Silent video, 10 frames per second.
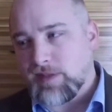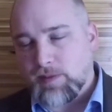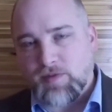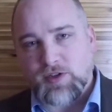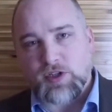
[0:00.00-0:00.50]

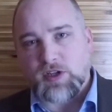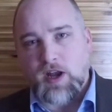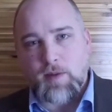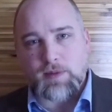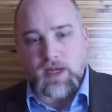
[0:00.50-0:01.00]
some of it's just an
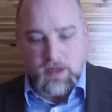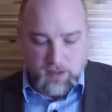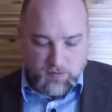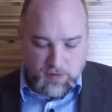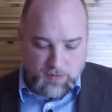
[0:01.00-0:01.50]
update
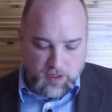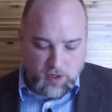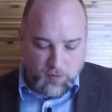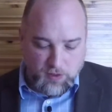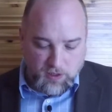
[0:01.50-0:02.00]
in maybe
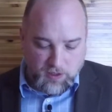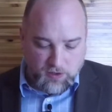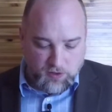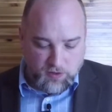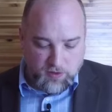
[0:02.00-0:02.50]

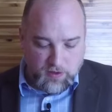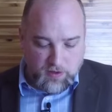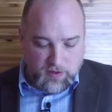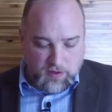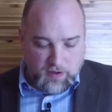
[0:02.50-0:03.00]
nomenclature.
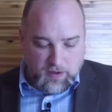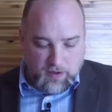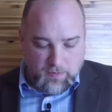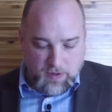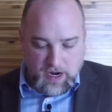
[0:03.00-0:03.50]

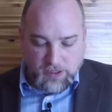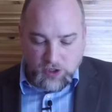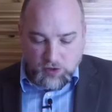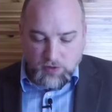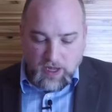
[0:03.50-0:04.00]
I
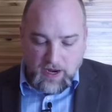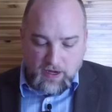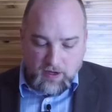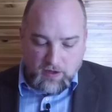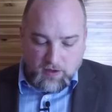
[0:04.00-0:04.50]
do
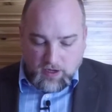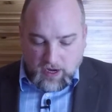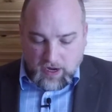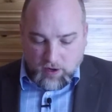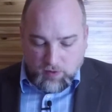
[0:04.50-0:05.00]
like
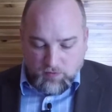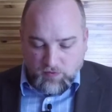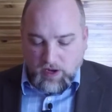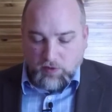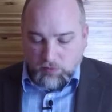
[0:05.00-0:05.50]
how
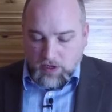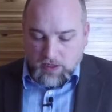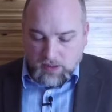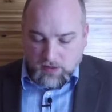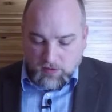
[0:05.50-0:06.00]
Van
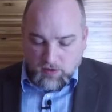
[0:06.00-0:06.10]
Reenen